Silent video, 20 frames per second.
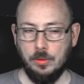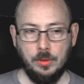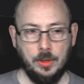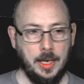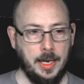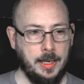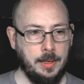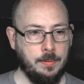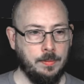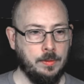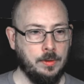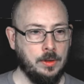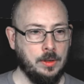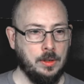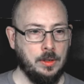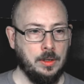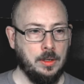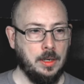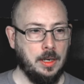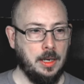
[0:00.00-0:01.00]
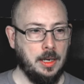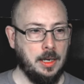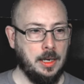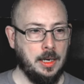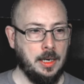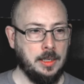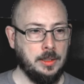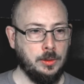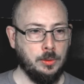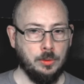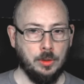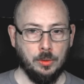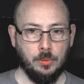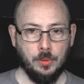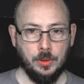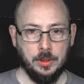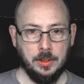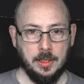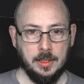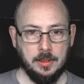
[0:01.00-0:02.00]
Okay, I do not
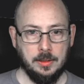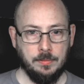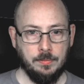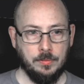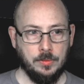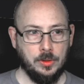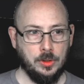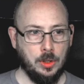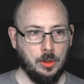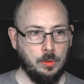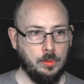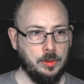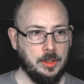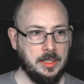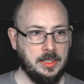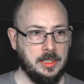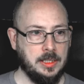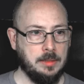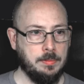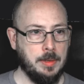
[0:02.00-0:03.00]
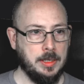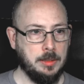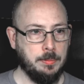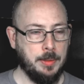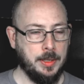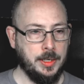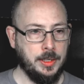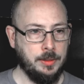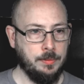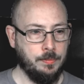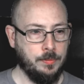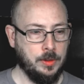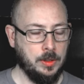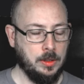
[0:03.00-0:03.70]
want that. So this is much better.